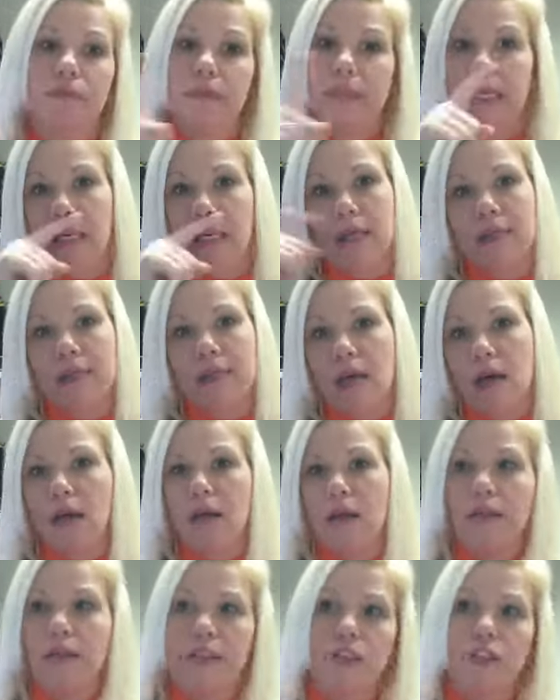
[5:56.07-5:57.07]
He's
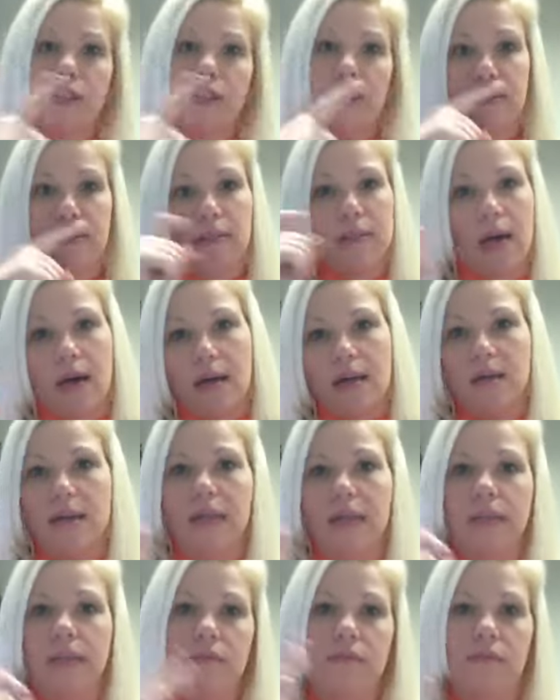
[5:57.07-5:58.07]
ugly. She's
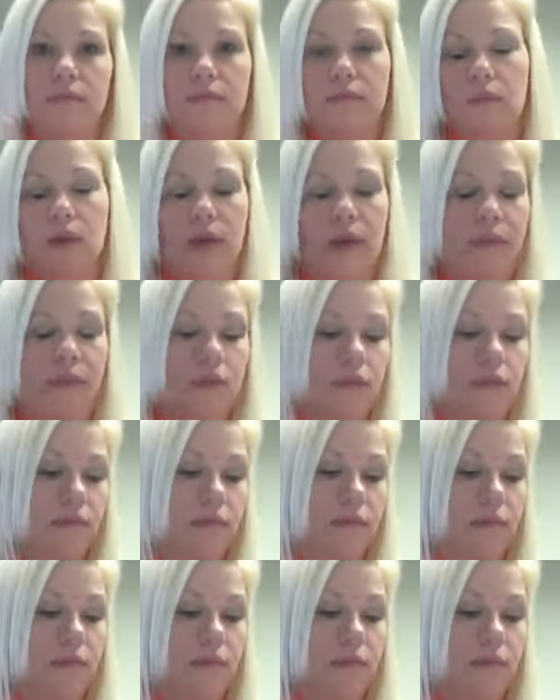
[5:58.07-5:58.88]
ugly. Whatever.